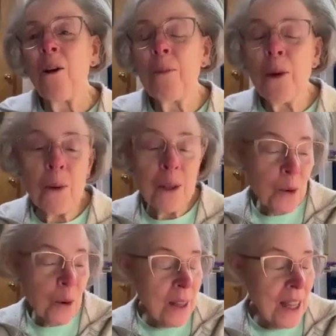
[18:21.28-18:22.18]
I hope you
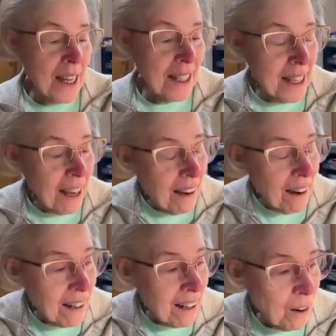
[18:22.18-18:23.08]
enjoyed this
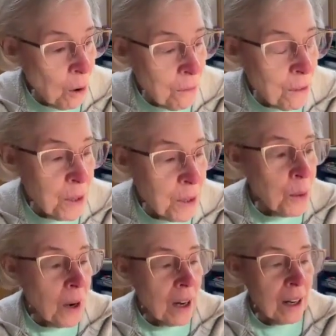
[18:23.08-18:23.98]

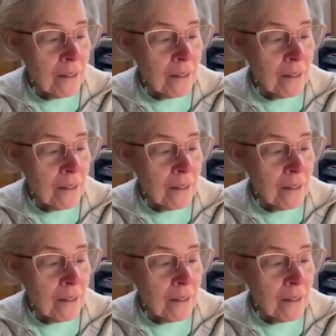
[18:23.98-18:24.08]
overview